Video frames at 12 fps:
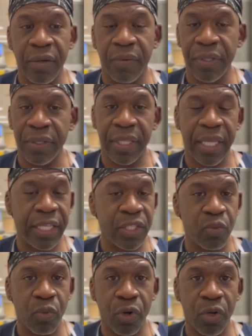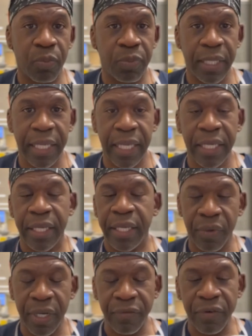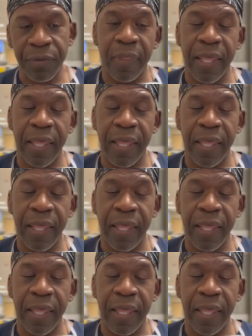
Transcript: whether that's work, play, whatever,